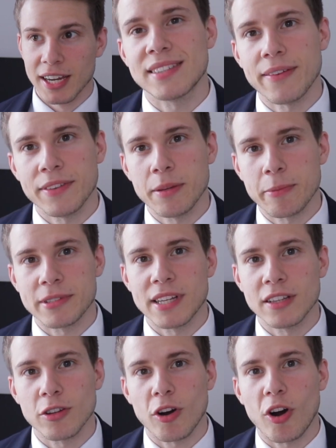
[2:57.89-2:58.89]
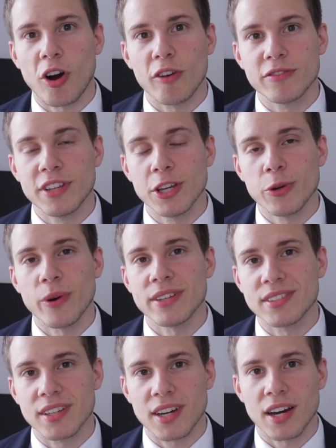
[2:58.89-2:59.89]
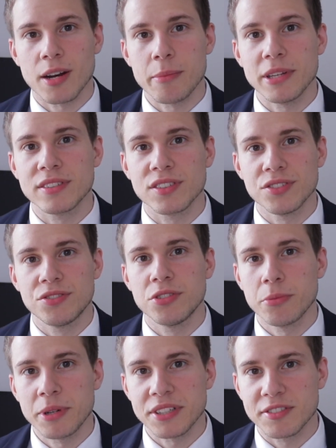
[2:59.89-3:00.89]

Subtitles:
70% of the US economy is consumer